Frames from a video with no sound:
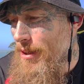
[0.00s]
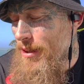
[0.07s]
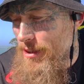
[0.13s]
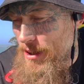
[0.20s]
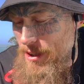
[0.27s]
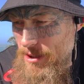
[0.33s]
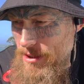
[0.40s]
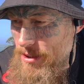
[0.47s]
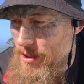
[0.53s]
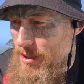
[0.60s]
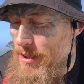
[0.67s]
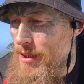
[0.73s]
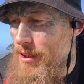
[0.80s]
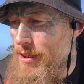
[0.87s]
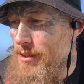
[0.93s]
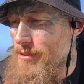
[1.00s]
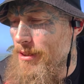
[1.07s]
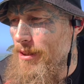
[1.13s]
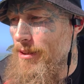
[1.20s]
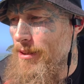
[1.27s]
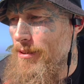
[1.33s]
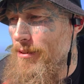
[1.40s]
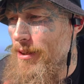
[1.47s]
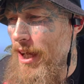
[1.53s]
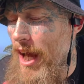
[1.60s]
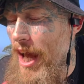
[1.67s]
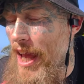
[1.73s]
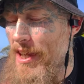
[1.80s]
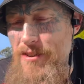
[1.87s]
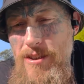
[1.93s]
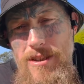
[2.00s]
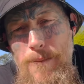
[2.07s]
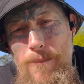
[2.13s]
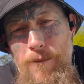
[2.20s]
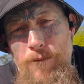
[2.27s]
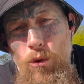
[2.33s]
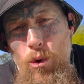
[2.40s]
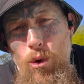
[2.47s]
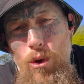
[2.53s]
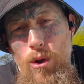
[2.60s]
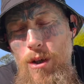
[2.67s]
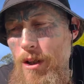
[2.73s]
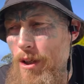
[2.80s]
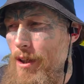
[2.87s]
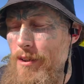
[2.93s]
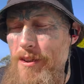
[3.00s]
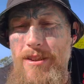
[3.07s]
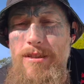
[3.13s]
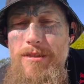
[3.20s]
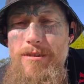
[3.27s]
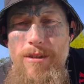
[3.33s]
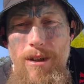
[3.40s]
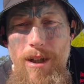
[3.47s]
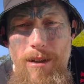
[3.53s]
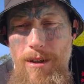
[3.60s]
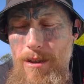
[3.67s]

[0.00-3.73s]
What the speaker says: Yes. So as I said before, this is not